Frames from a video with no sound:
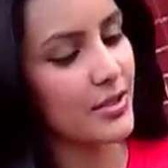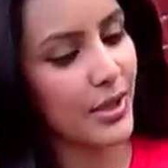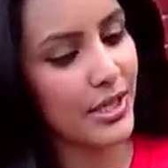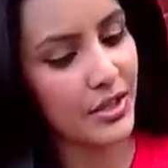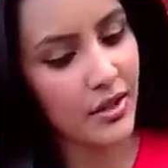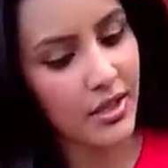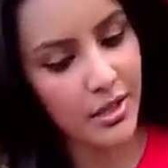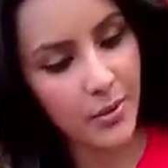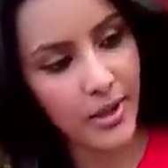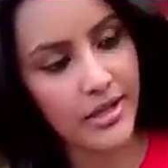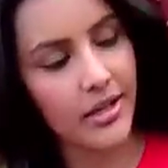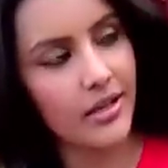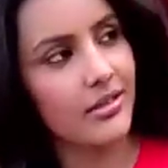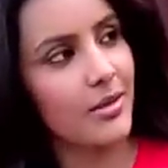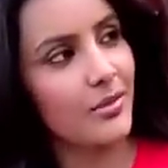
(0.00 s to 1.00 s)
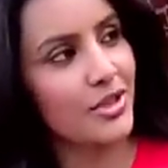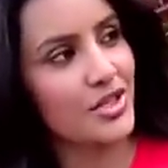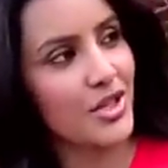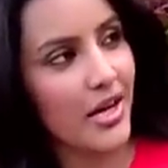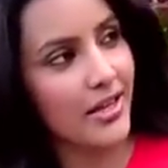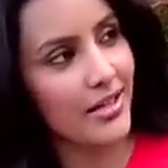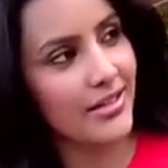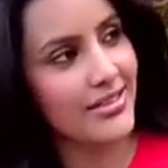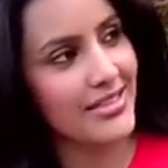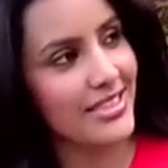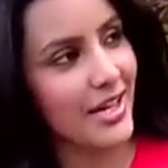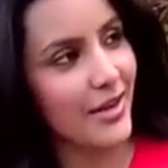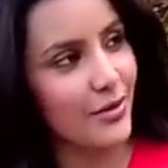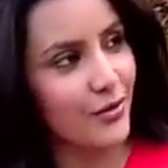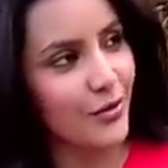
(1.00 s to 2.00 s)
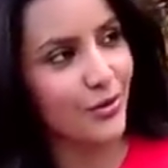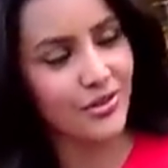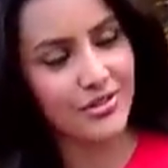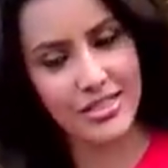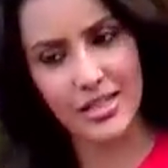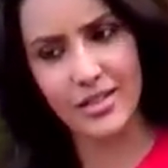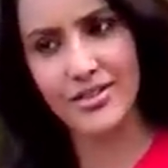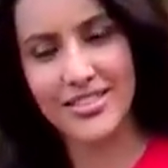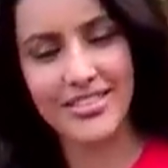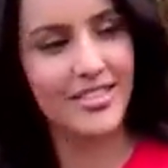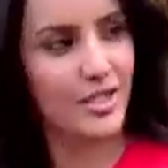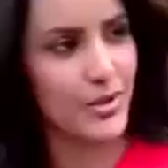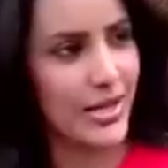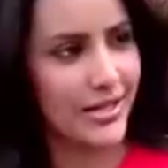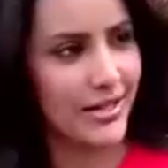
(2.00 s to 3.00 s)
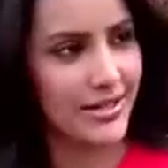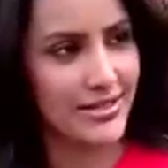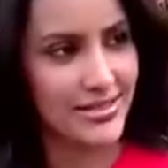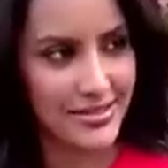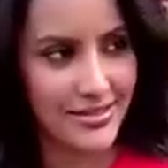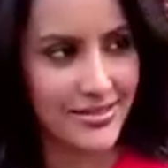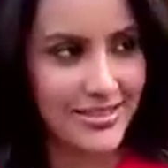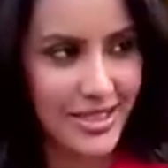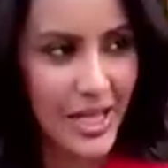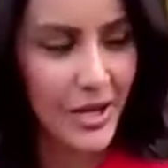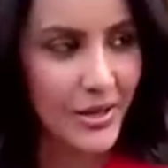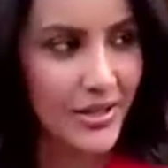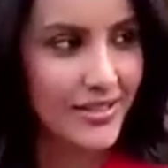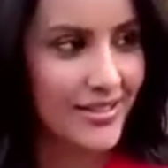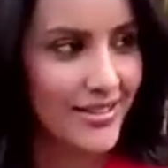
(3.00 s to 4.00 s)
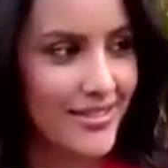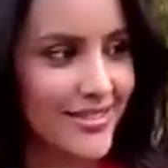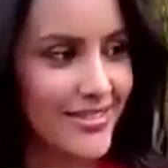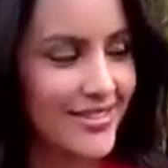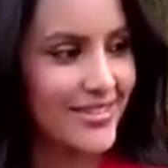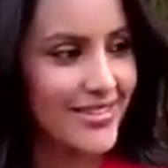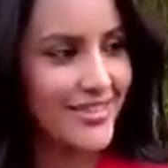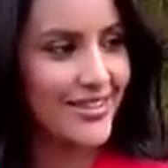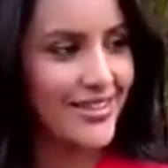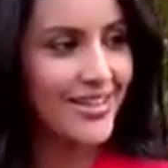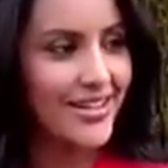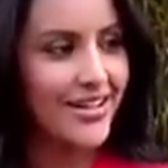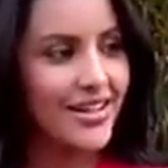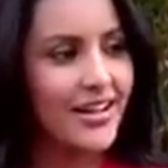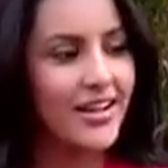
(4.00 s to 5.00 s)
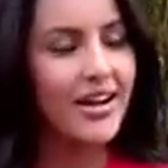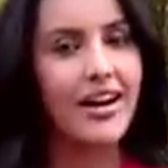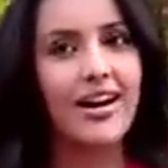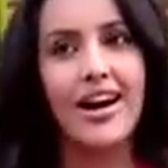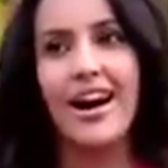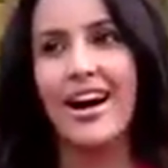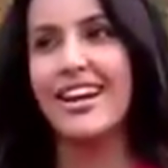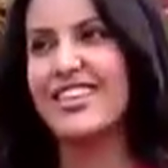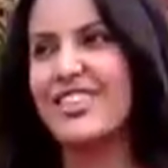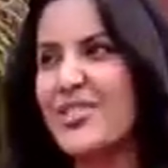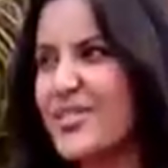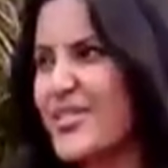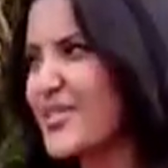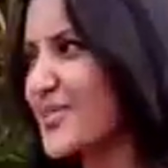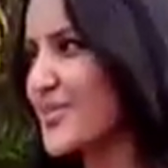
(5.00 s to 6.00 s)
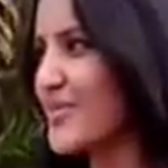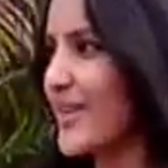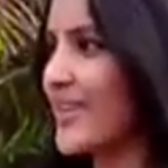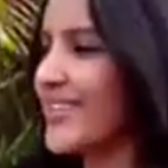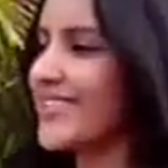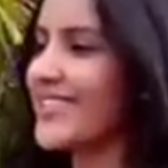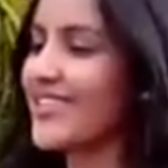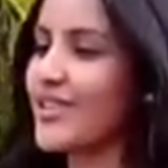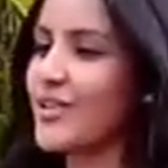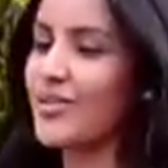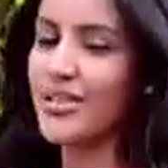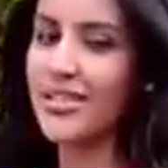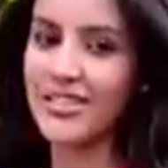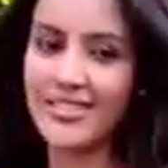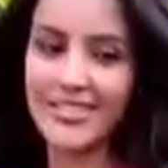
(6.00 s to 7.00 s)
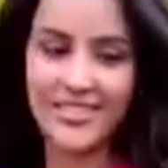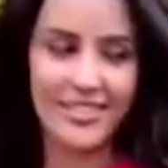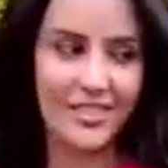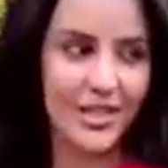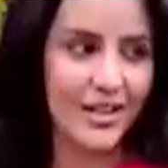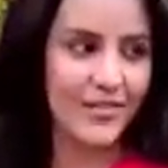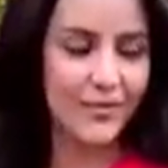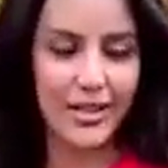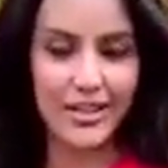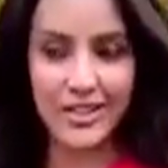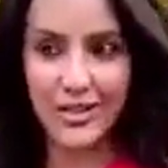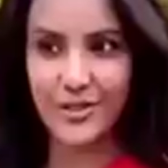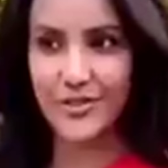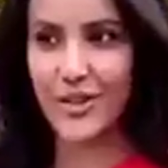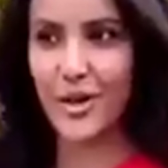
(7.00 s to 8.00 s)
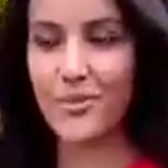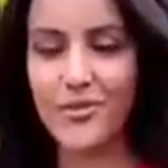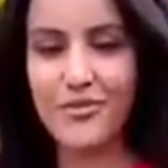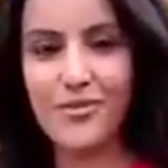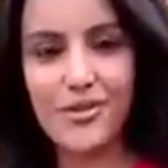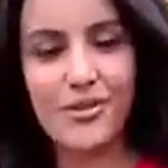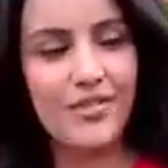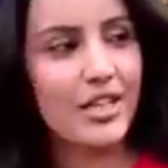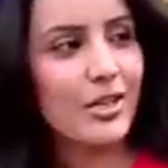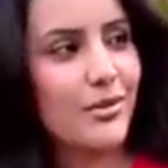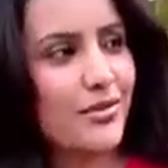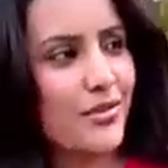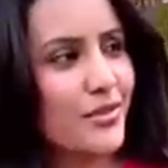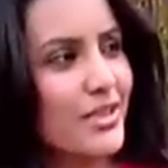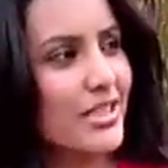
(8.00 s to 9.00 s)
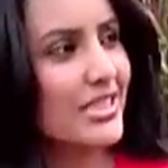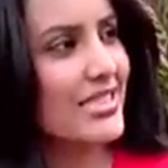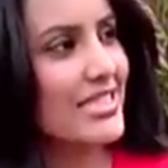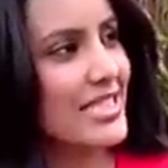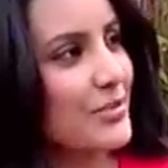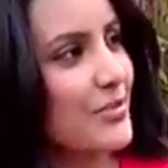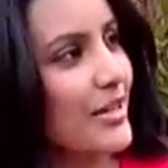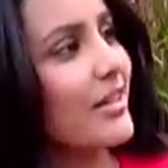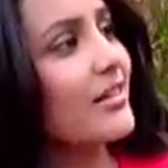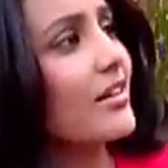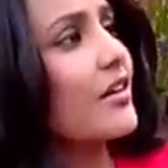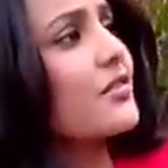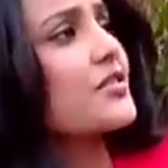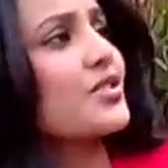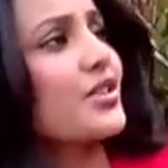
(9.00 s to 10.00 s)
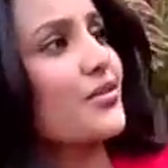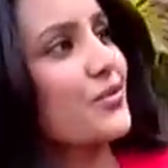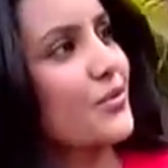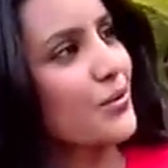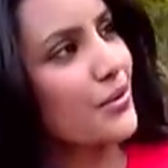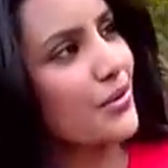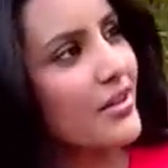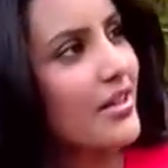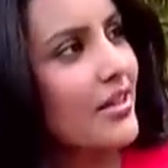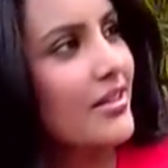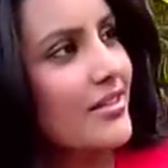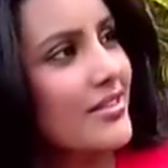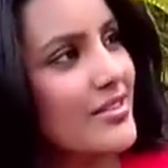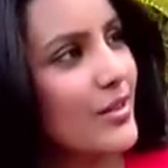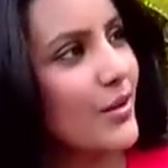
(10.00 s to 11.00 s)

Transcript: So I thought, hey, why not? Let me try it and see how the food is. And it's, it's quite nice. Okay. And, so do you cook yourself too? I used to, but you know, in India, you have plenty of yummy food available for really cheap, and I love street food. Hmm.